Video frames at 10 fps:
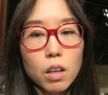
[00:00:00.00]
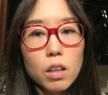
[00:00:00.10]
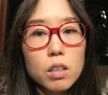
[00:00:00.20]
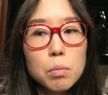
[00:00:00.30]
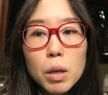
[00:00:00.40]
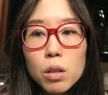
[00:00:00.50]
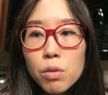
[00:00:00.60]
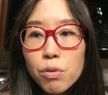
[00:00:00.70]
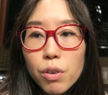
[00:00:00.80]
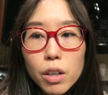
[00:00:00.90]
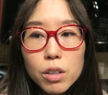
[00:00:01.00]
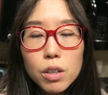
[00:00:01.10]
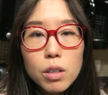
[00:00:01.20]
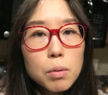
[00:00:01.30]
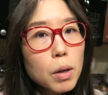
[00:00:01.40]
It smells fresh,
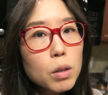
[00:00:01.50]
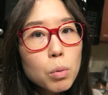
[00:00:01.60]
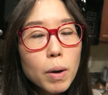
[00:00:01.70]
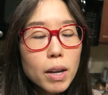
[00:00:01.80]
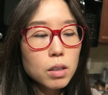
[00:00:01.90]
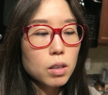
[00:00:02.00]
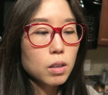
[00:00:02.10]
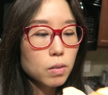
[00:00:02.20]
it smells wet.